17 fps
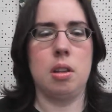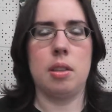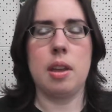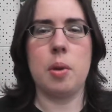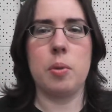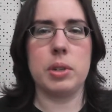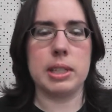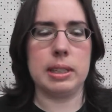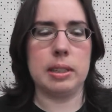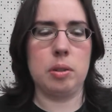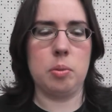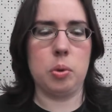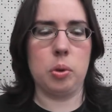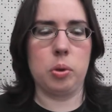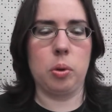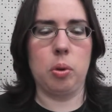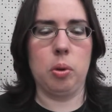that one's a little
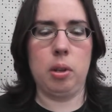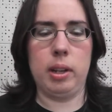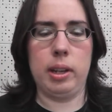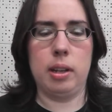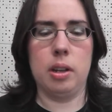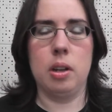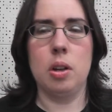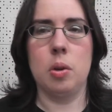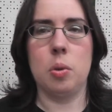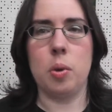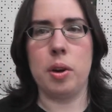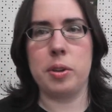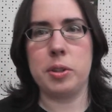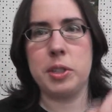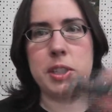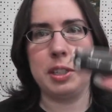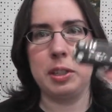more girly,
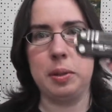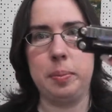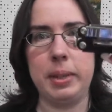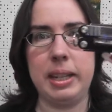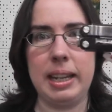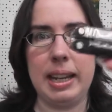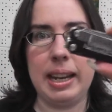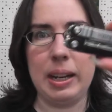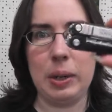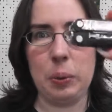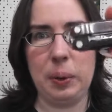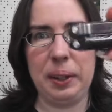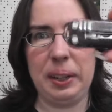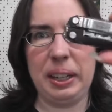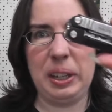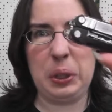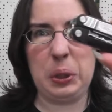while still being
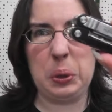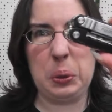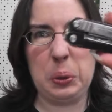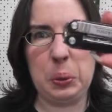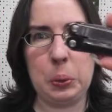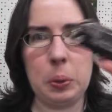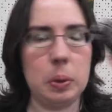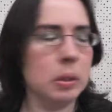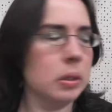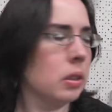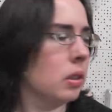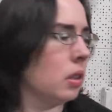really cool.